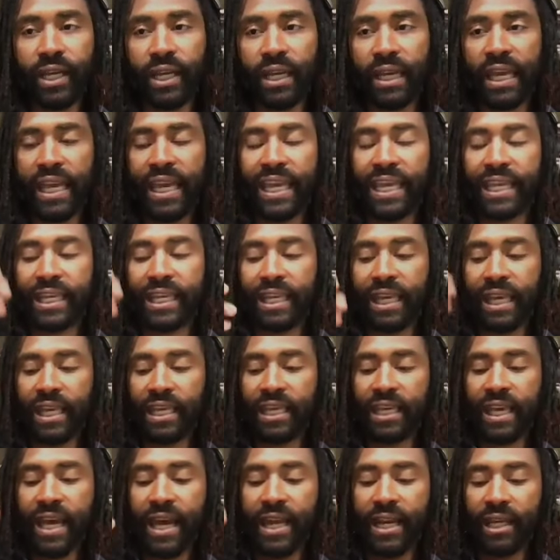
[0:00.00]
oh, cool. It
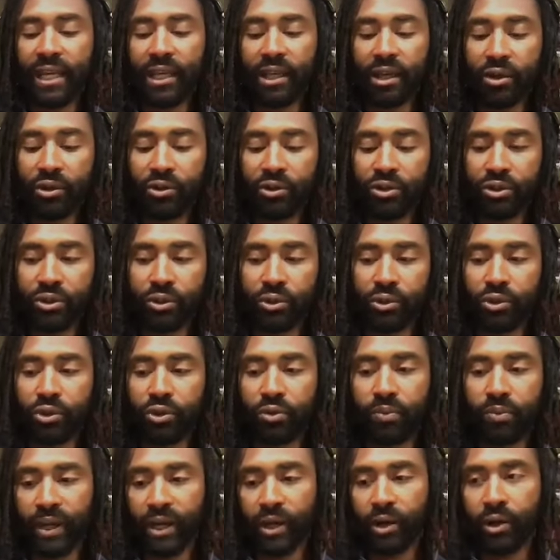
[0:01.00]
kind of goes through
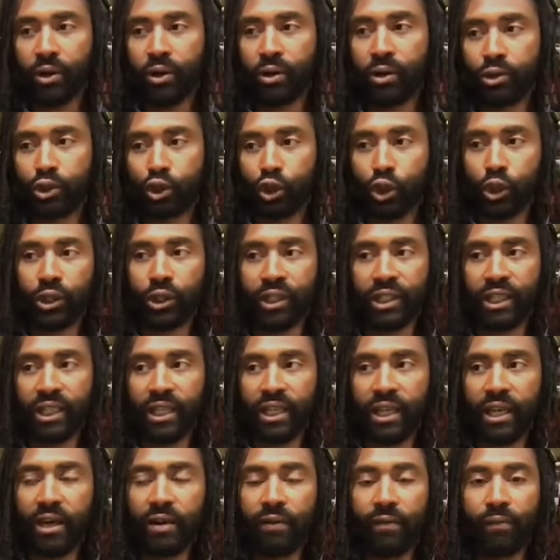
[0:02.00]
my whole journey
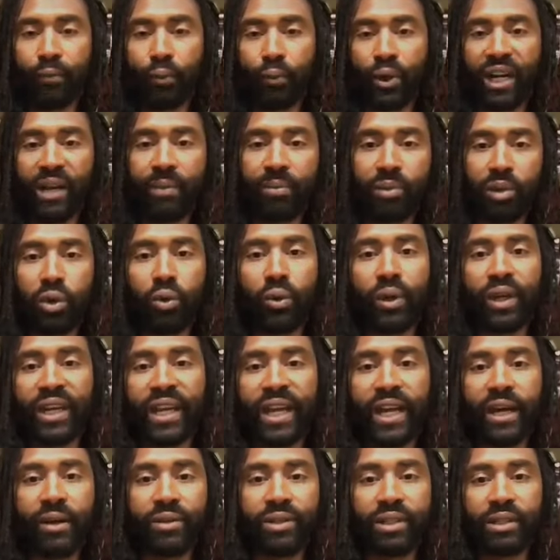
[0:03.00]
of what I'm doing
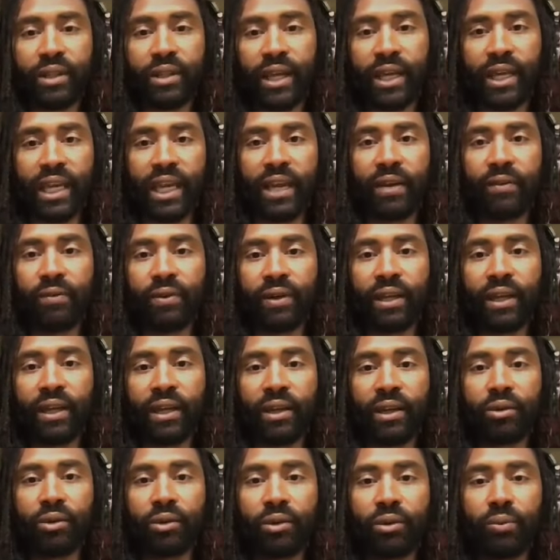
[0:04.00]
now. So like every
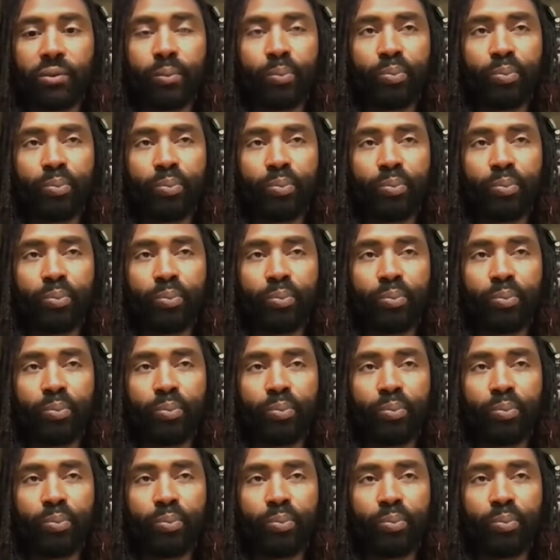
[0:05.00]
other,